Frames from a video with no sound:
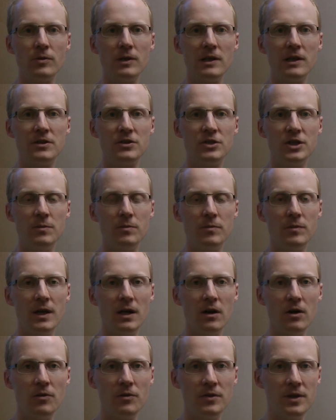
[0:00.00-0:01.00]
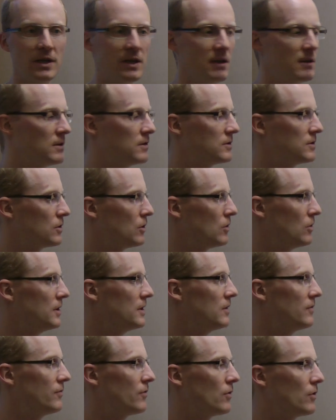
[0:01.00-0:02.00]
really cheap now. They sold
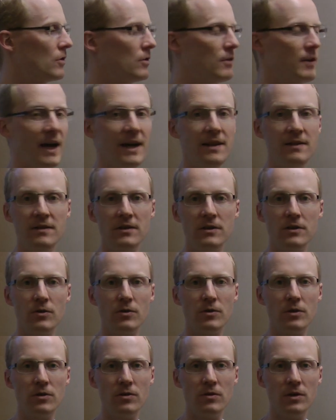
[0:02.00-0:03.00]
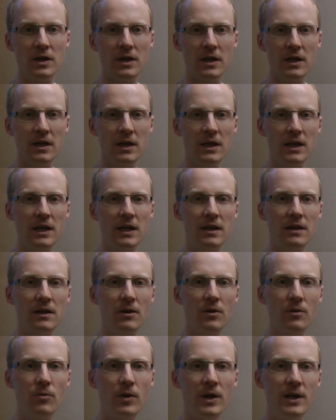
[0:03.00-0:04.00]
it for ninety euro in
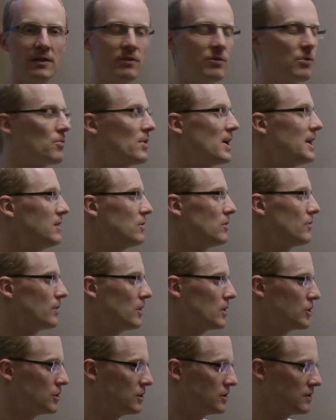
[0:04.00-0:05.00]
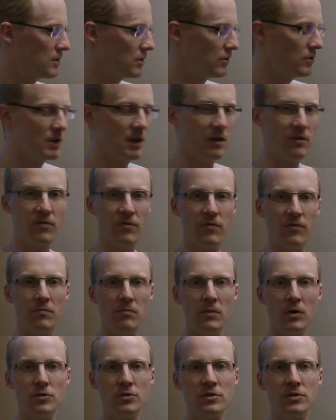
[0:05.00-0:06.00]
a ready-to-radio version, so you have
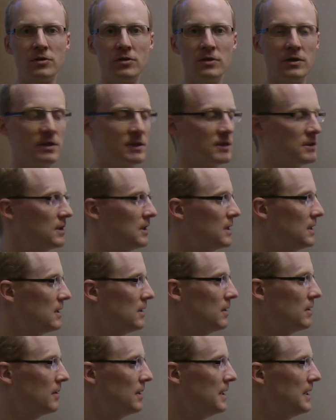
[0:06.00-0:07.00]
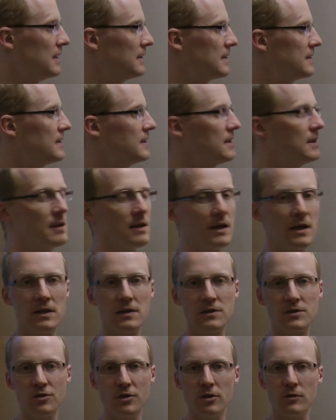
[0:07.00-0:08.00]
motor, uh, E C
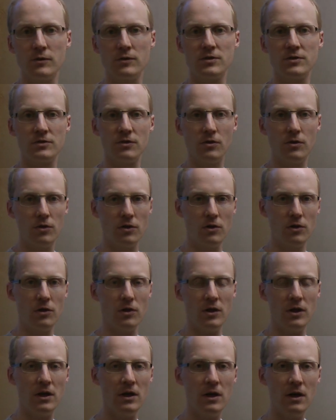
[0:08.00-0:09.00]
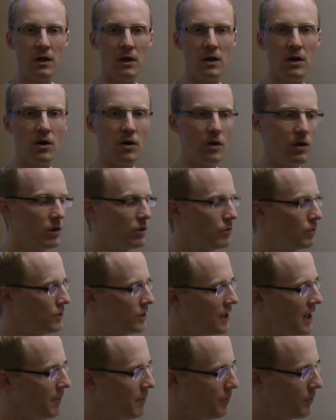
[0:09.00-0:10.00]
and servos all, all
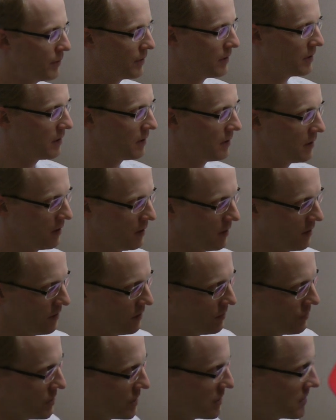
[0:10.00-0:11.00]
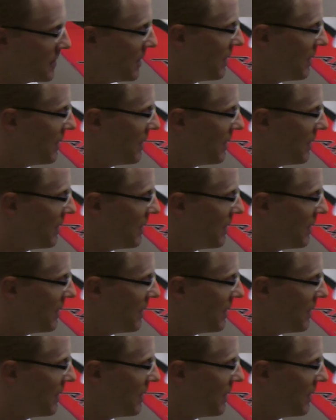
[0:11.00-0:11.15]
hooked up. You just